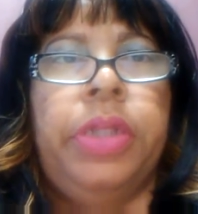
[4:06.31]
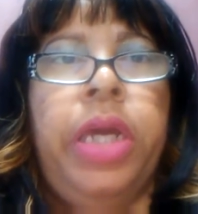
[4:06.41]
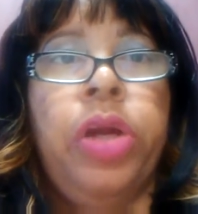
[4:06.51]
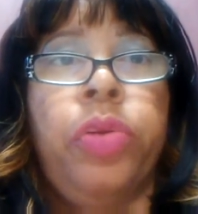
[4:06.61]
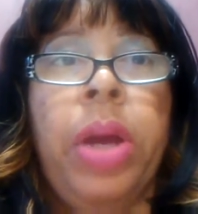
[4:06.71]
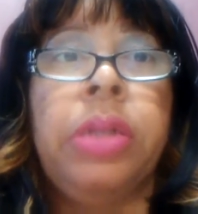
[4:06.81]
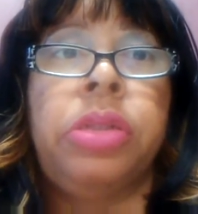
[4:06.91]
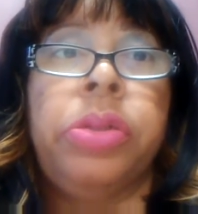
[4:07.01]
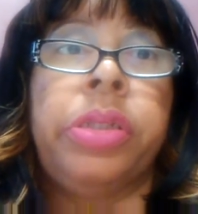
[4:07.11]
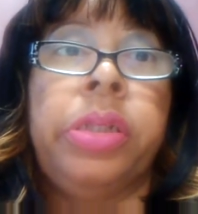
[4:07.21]

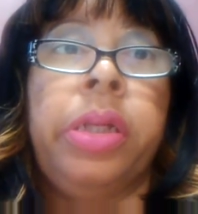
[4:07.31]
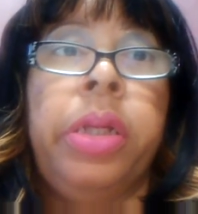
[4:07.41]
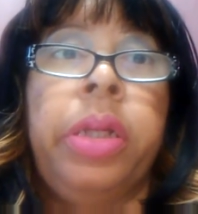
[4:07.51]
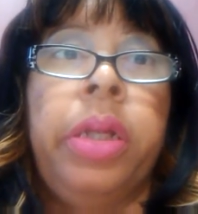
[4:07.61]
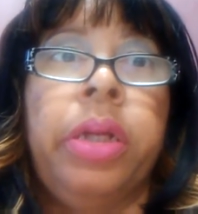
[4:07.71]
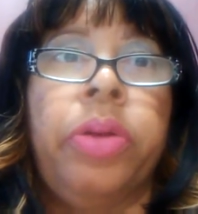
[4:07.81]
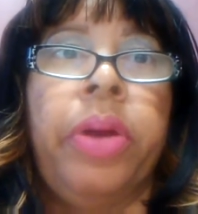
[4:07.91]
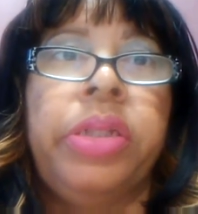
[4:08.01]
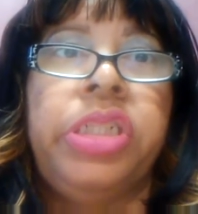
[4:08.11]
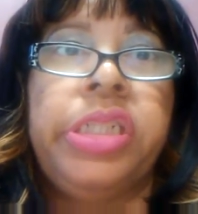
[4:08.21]
ingratiates
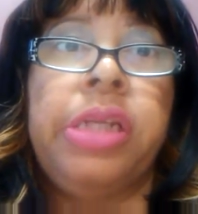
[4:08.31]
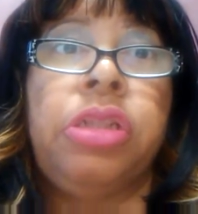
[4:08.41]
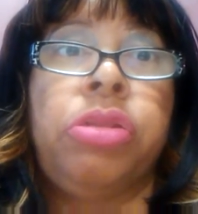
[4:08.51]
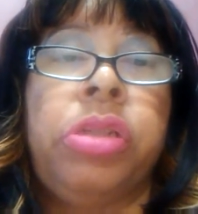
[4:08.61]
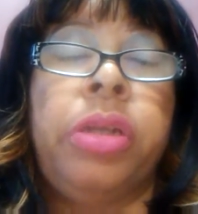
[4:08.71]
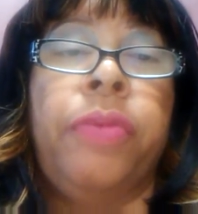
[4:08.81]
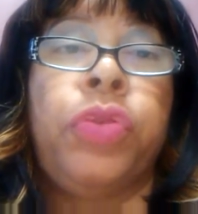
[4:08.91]
herself